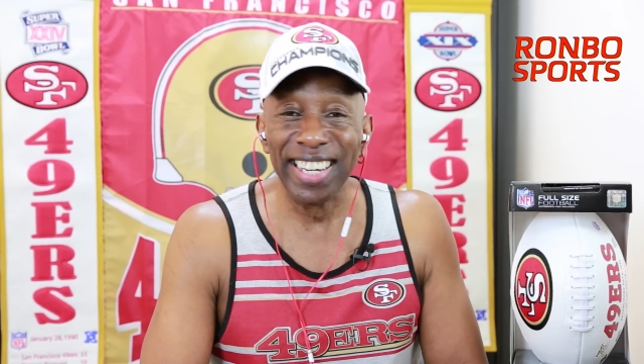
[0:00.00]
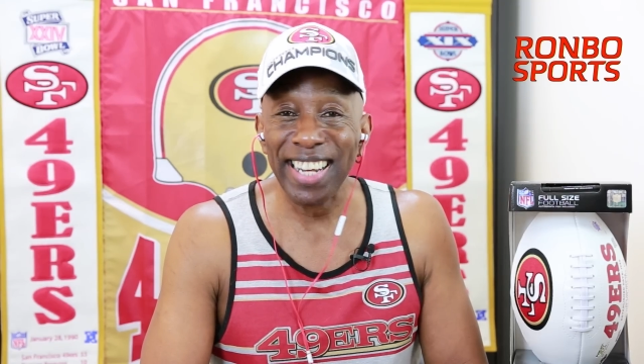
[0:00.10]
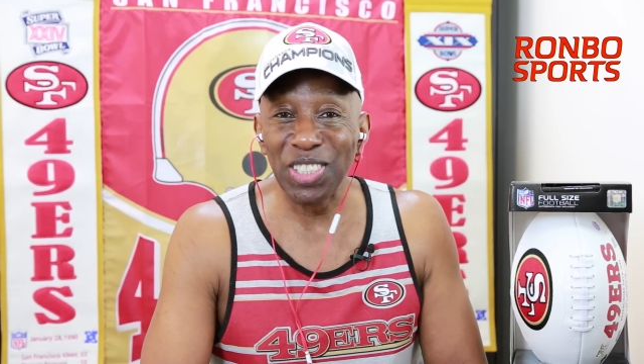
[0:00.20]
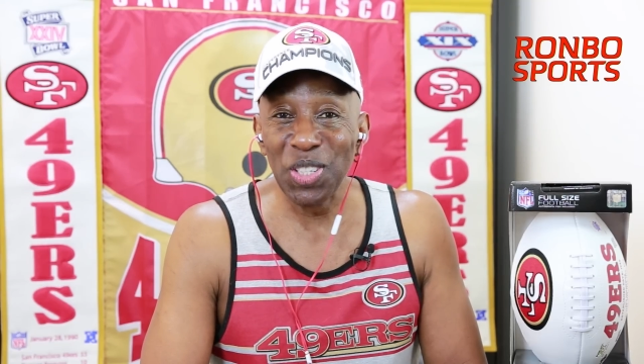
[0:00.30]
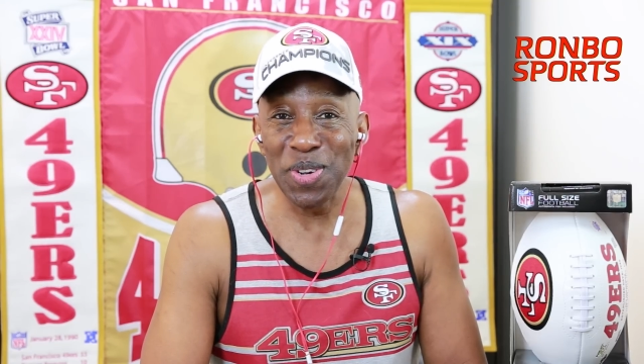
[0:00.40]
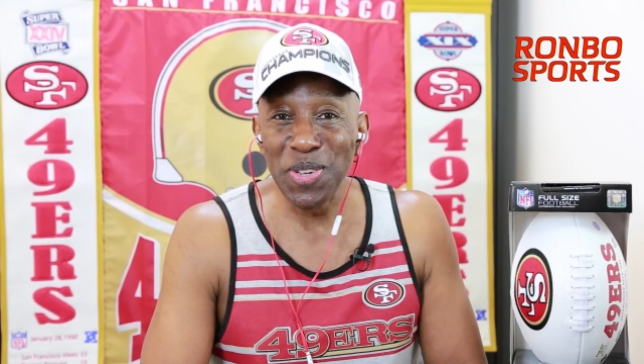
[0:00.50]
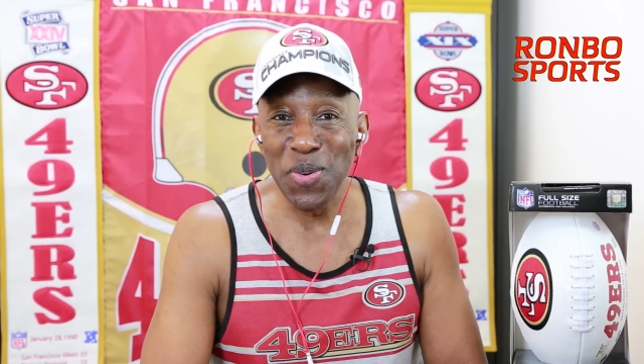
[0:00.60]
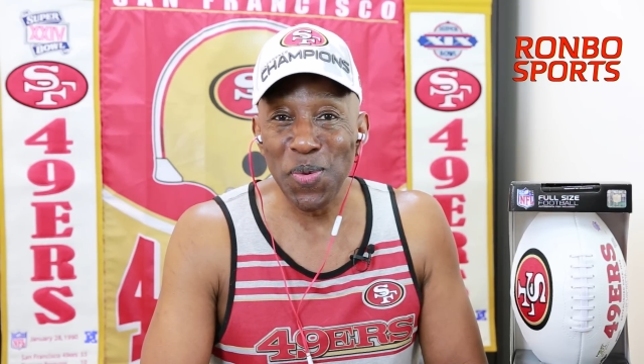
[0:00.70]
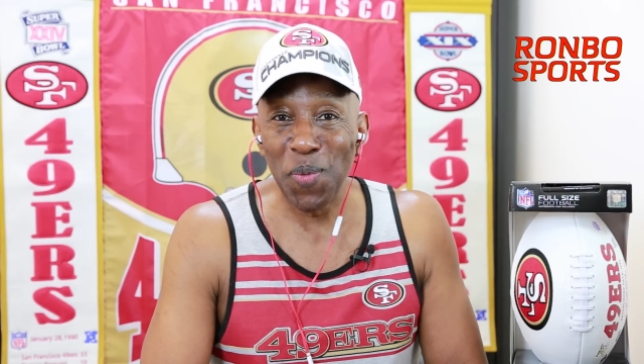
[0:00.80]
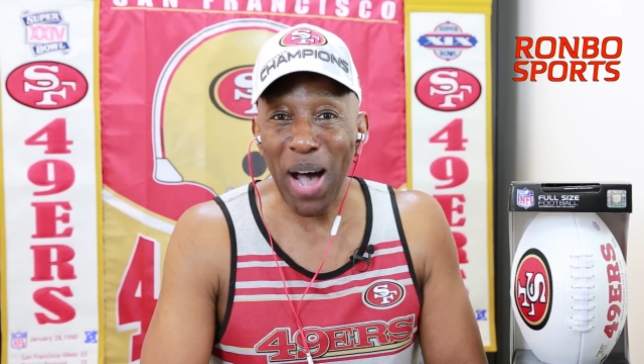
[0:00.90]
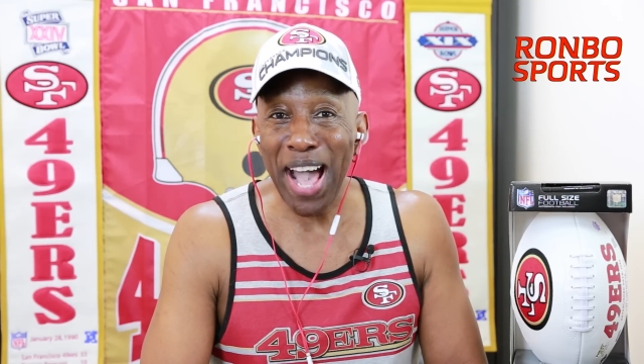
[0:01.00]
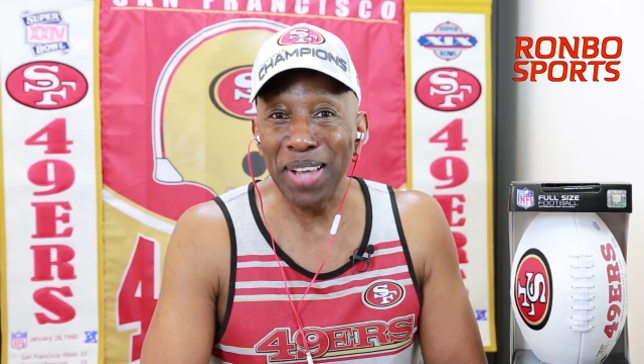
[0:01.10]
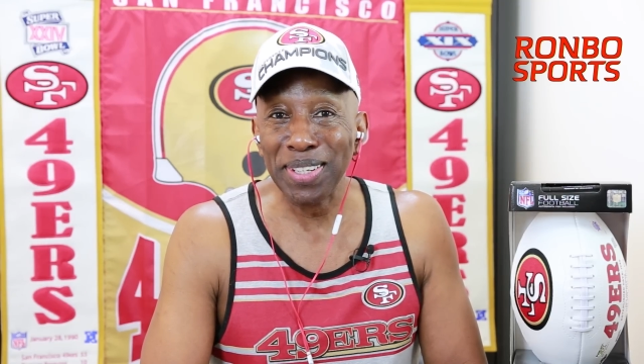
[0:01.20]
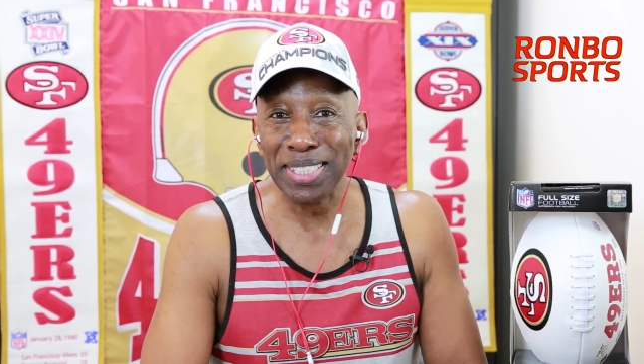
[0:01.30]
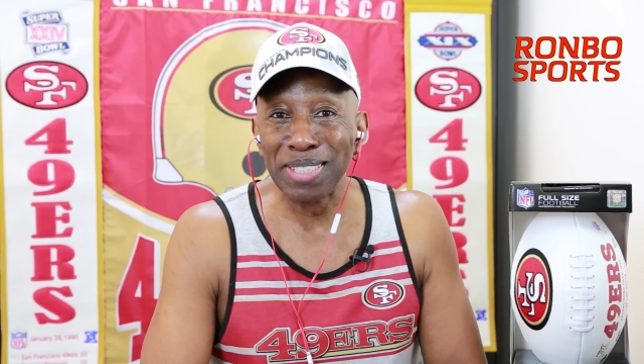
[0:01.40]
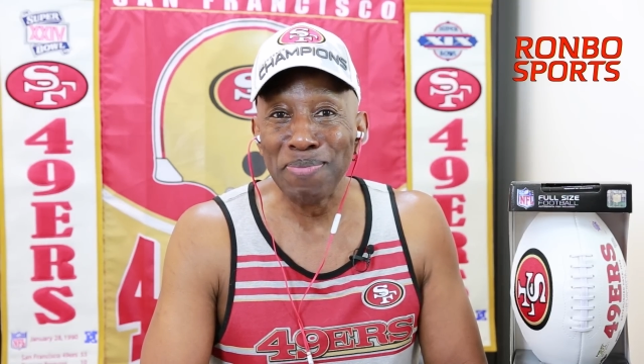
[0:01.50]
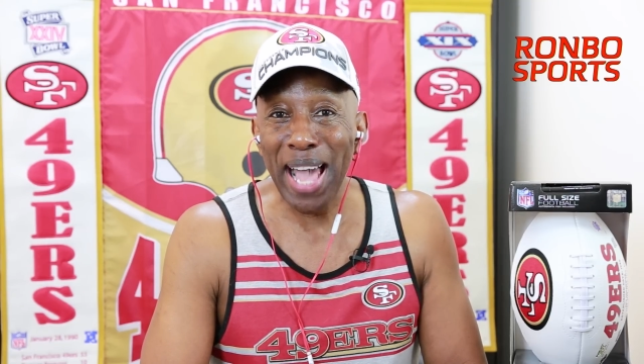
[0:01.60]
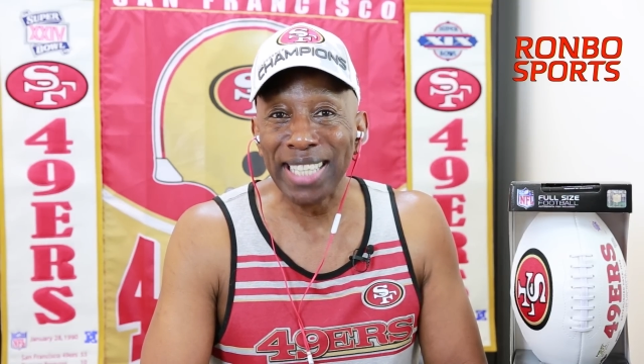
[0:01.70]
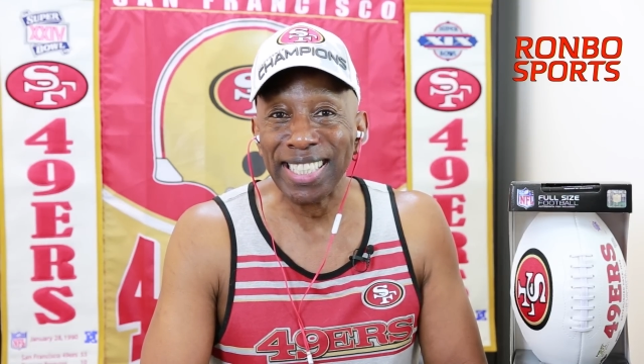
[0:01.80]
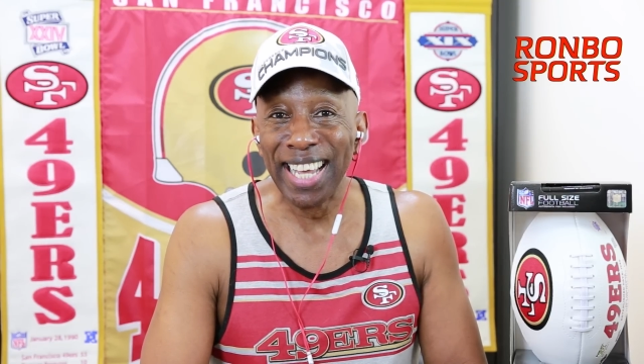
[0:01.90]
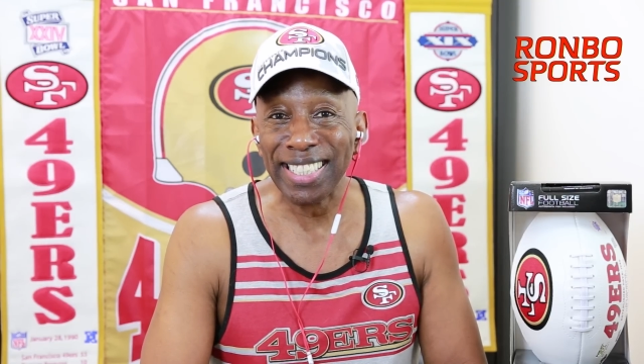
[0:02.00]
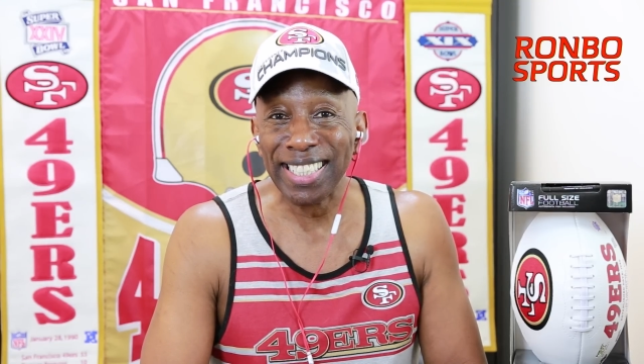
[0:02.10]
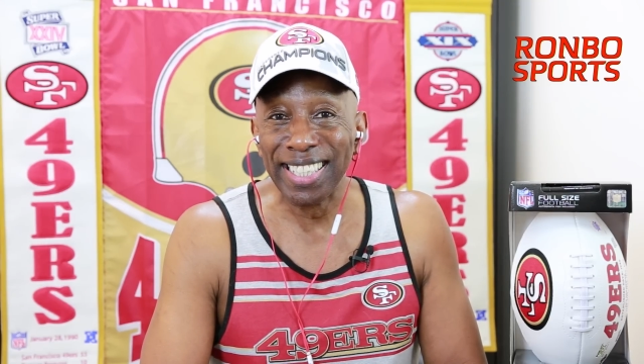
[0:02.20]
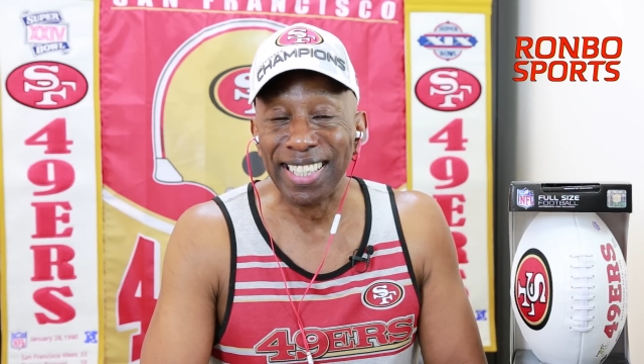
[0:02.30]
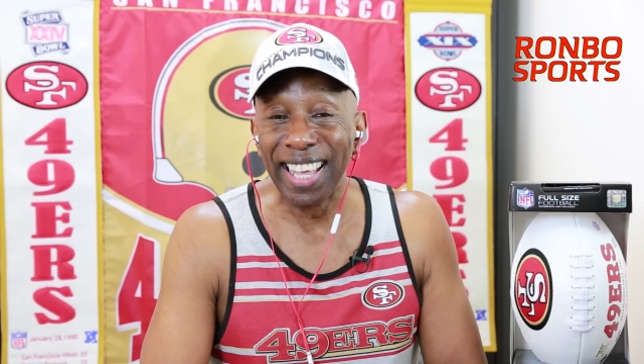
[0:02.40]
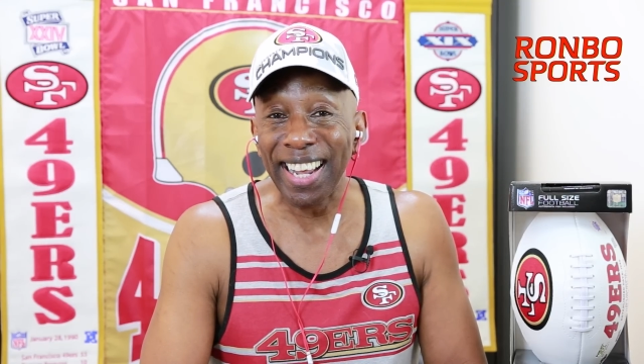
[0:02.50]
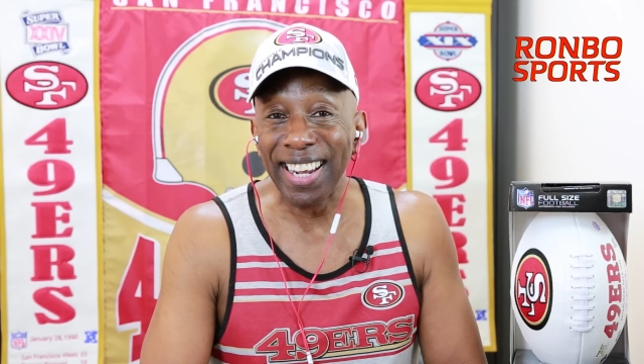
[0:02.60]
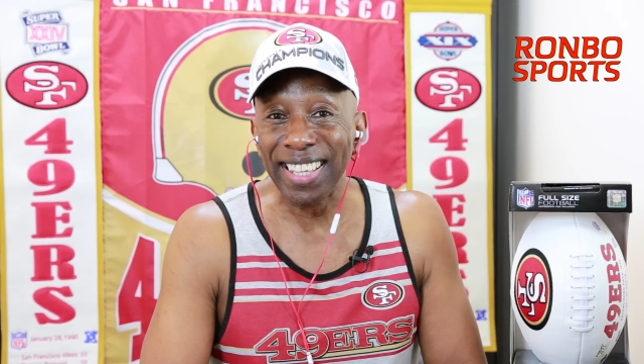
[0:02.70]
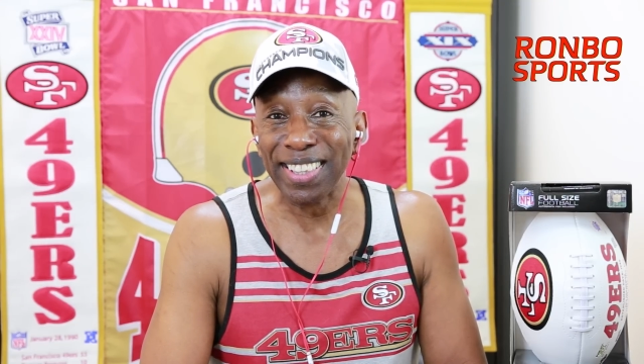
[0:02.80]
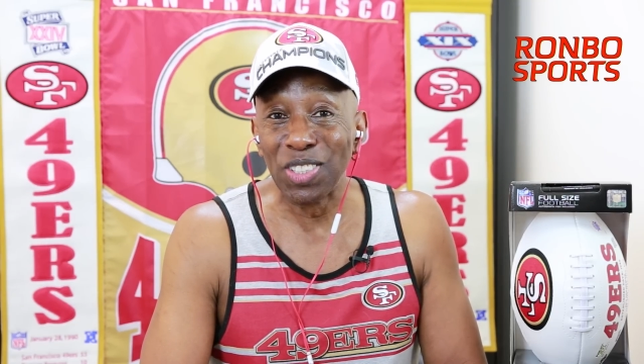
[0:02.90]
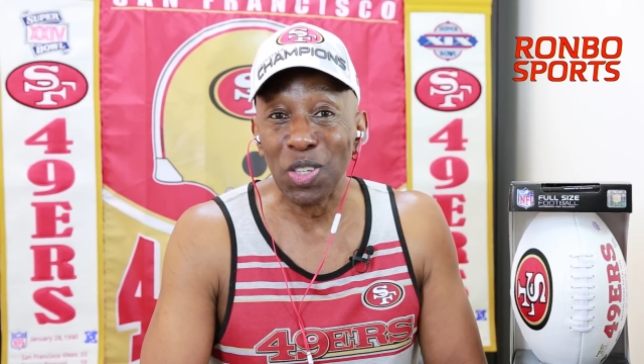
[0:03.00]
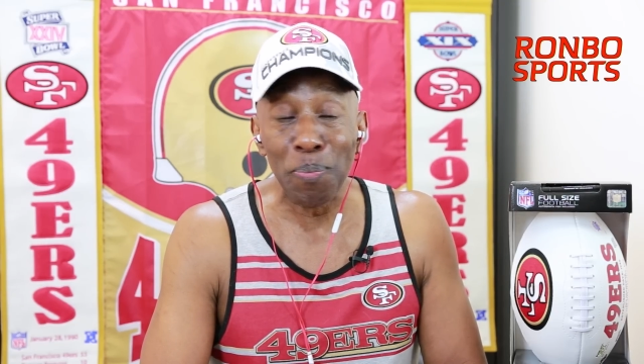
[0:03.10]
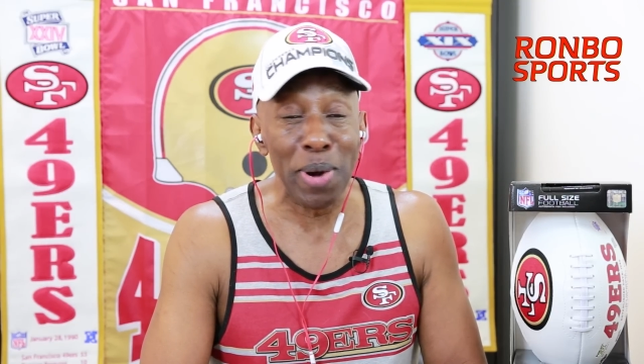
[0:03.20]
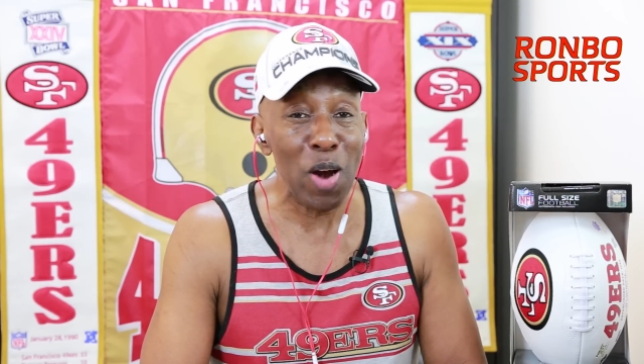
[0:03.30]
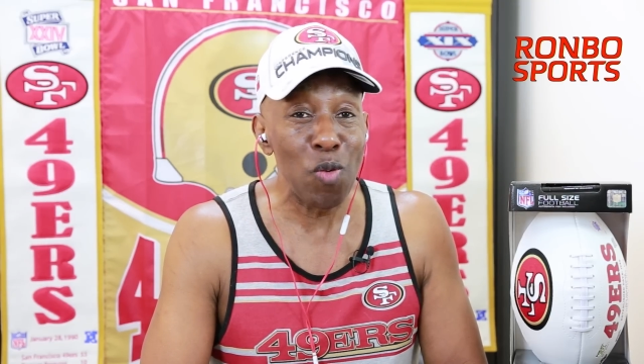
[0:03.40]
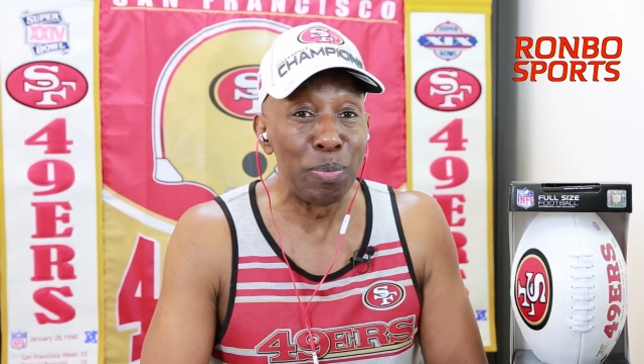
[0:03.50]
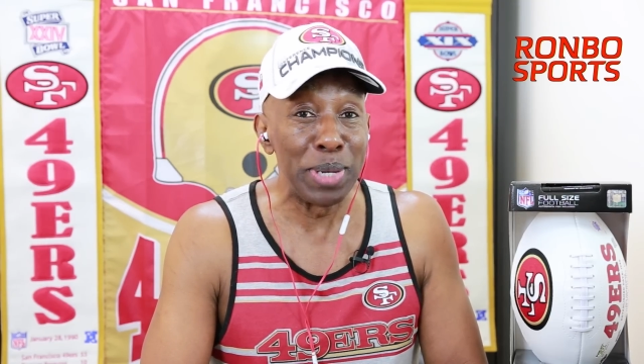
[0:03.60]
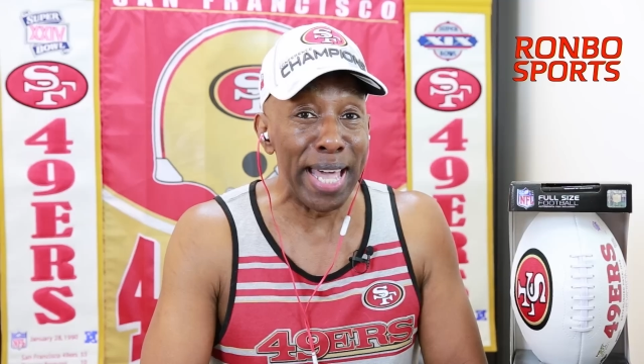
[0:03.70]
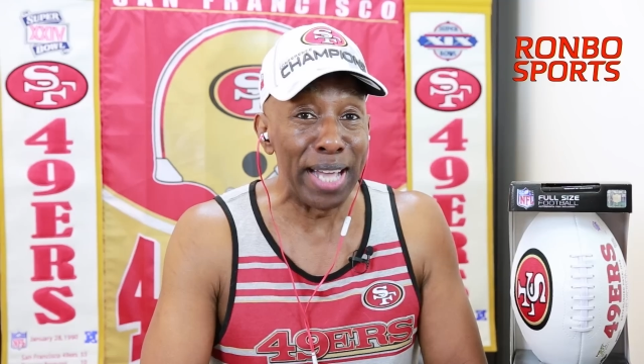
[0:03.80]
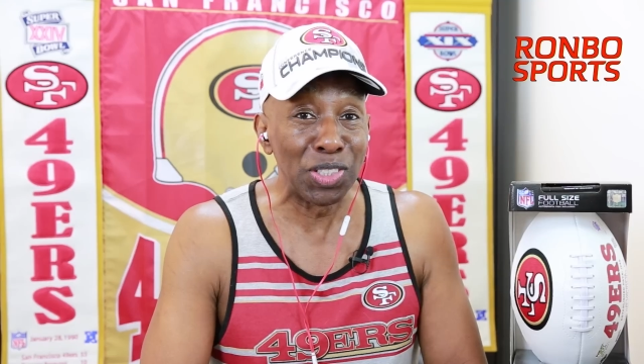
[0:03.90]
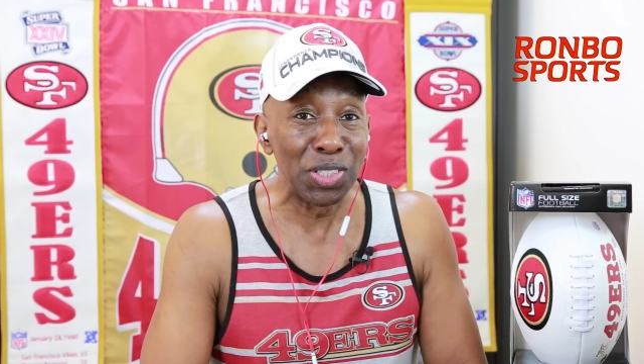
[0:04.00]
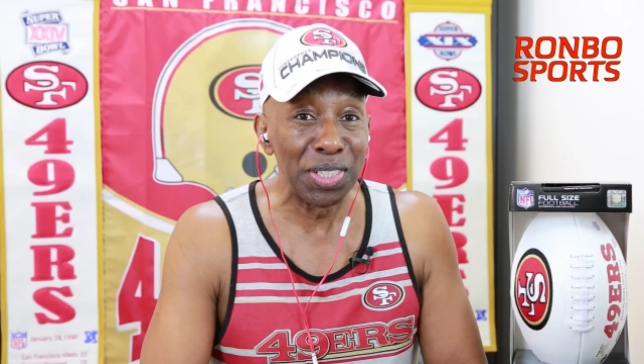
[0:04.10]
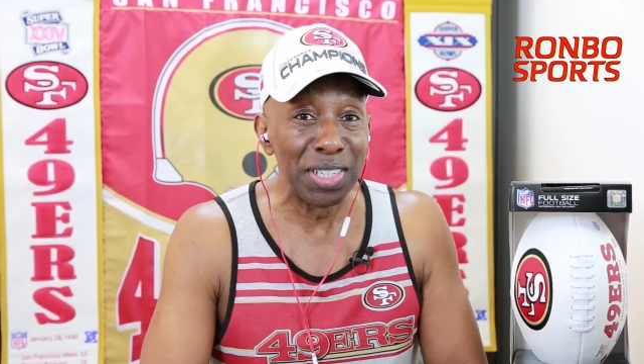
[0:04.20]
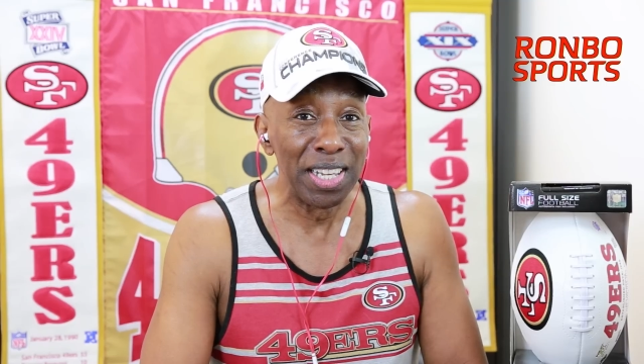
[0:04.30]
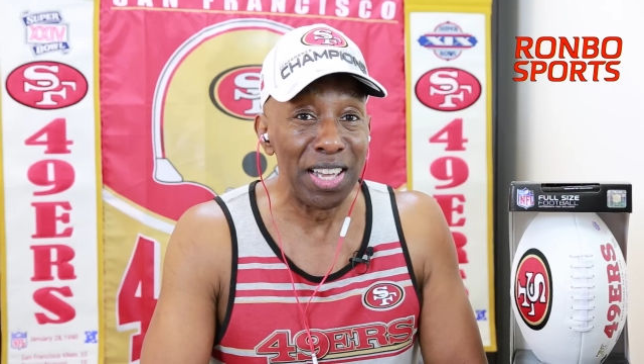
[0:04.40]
Did you in your wildest imagination think that your prayer would be answered